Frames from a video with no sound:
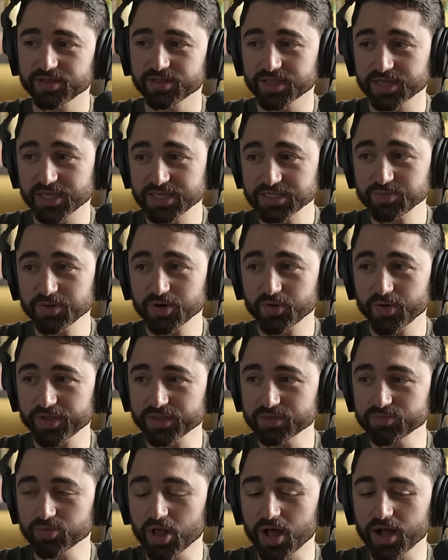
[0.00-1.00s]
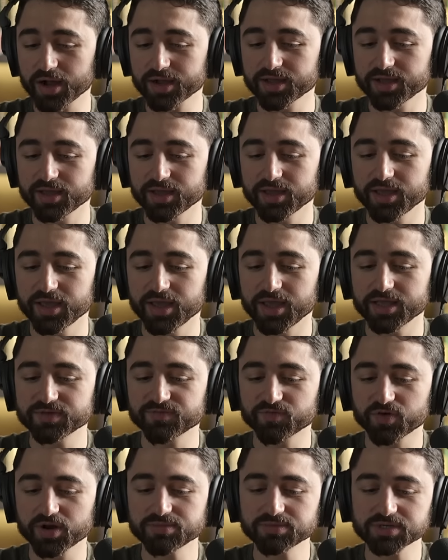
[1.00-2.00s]
Like he's been around the block, and
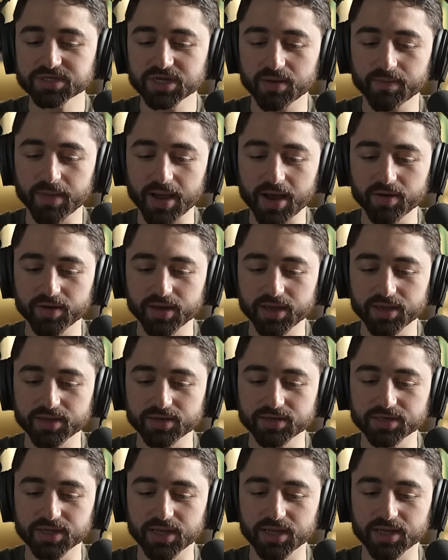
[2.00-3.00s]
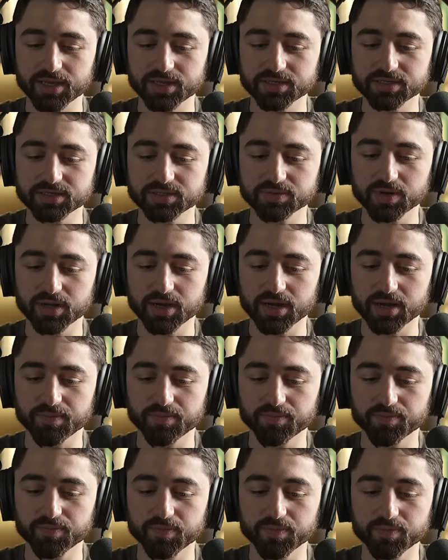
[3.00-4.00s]
for him to come out and and
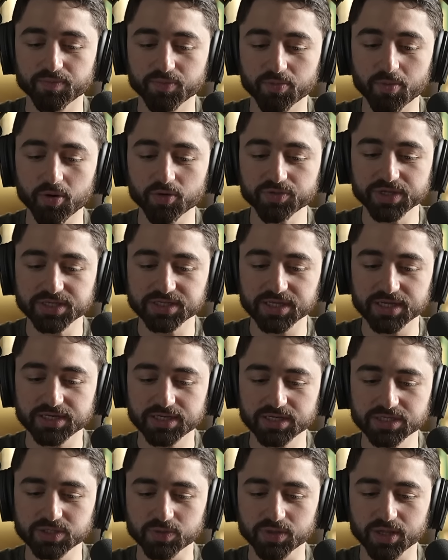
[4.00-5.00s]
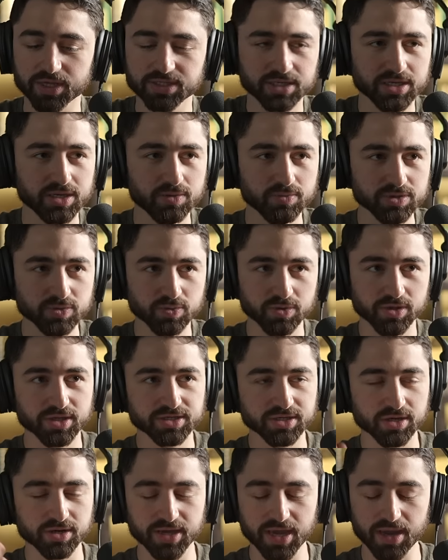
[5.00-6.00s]
um, promote these ideas with us, like he was with
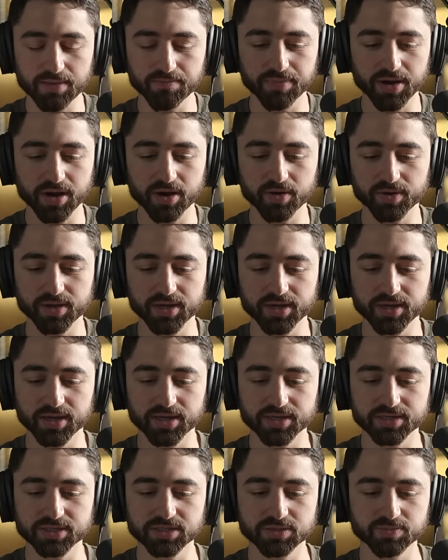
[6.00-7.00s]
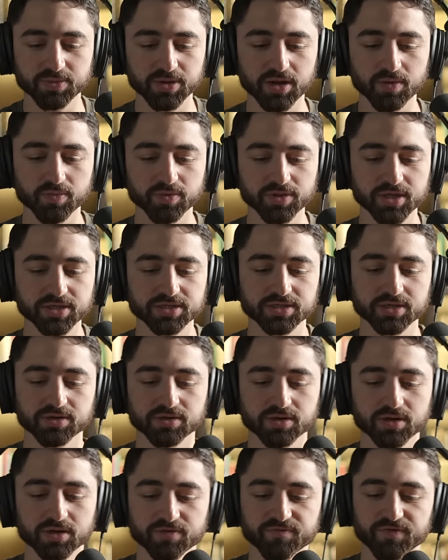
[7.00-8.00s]
us on Camberry and has been on with us
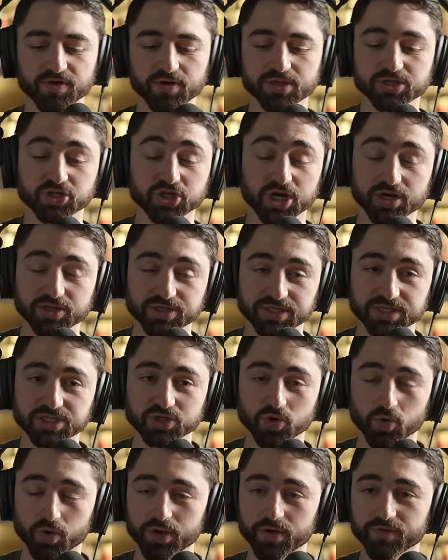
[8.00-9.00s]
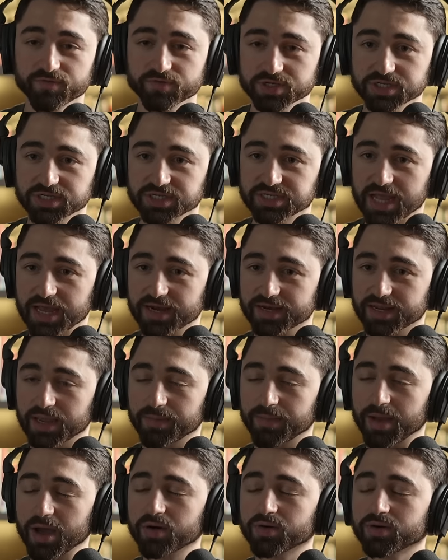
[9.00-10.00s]
on on various channels since Oreo versus Statin
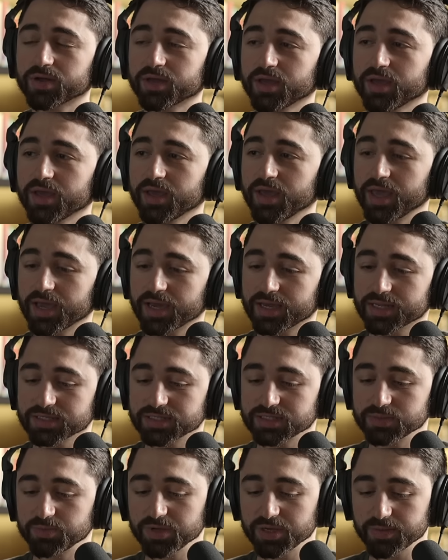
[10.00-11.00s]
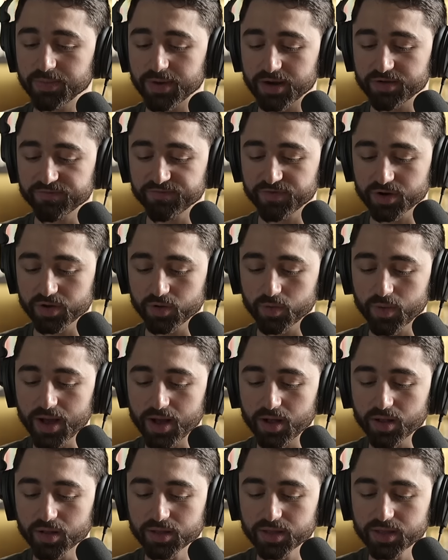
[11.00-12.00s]
came out, and can speak about it very
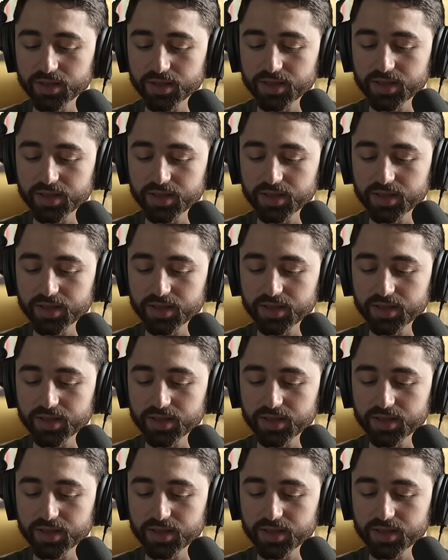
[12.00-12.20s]
well.